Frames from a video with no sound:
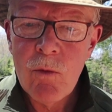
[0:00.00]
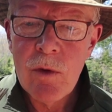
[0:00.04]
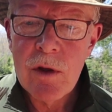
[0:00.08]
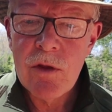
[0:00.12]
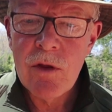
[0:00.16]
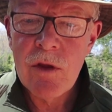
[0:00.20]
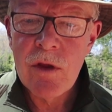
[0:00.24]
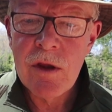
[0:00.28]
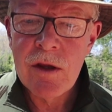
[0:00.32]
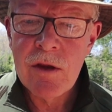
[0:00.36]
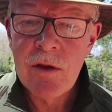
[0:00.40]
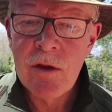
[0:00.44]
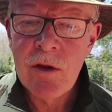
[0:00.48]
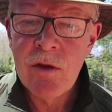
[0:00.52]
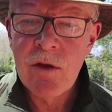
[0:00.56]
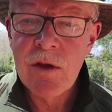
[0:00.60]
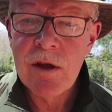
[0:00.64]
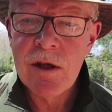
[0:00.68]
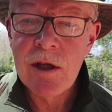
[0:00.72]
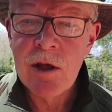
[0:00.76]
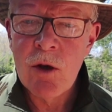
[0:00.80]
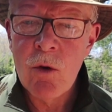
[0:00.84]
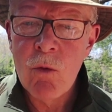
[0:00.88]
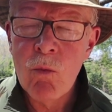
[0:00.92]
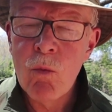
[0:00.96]
with the,
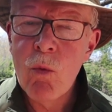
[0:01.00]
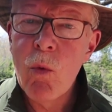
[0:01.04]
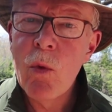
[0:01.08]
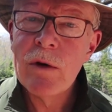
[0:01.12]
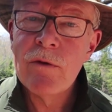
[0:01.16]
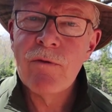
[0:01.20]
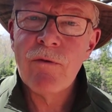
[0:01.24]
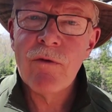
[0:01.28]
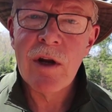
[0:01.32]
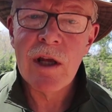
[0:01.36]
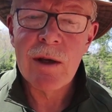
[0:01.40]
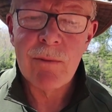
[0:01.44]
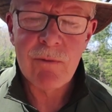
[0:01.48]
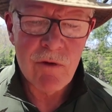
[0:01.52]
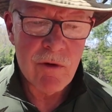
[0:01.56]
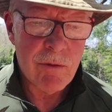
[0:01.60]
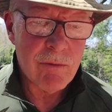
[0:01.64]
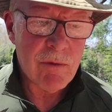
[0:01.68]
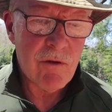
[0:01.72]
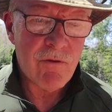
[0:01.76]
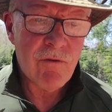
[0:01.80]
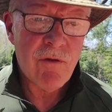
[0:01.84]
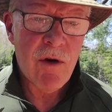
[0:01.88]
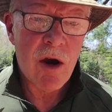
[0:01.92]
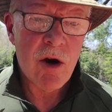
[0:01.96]
the wood flame
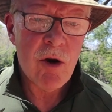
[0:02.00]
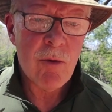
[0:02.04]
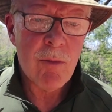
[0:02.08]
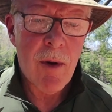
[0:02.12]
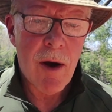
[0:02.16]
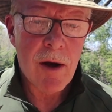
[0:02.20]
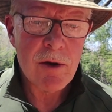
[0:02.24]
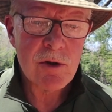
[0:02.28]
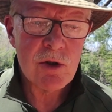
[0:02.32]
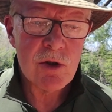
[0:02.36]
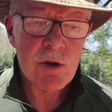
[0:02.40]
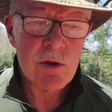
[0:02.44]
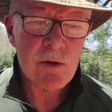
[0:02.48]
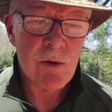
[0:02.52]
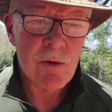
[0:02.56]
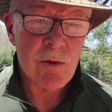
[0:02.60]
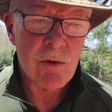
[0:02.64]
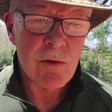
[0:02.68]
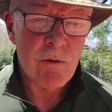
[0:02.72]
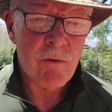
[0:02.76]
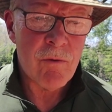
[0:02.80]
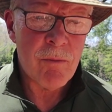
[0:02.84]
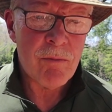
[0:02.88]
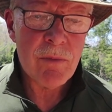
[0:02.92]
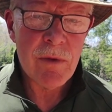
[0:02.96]
from the firebox
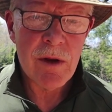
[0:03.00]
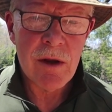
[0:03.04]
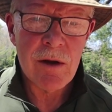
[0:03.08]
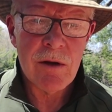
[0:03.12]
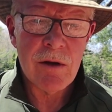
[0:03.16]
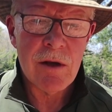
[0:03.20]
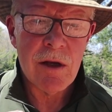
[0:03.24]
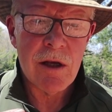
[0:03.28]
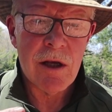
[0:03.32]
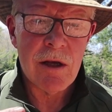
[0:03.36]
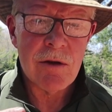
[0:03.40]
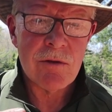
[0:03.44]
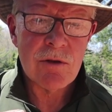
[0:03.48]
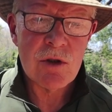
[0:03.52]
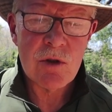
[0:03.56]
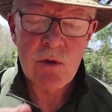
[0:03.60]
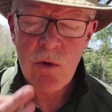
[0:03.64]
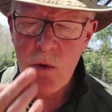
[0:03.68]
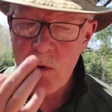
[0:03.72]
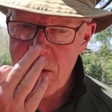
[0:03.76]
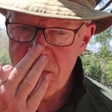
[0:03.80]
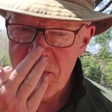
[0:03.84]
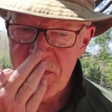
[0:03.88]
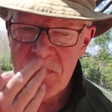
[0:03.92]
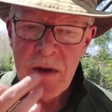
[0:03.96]
stove uh,
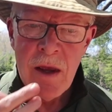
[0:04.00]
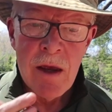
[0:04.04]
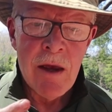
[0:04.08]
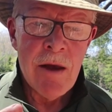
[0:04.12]
store.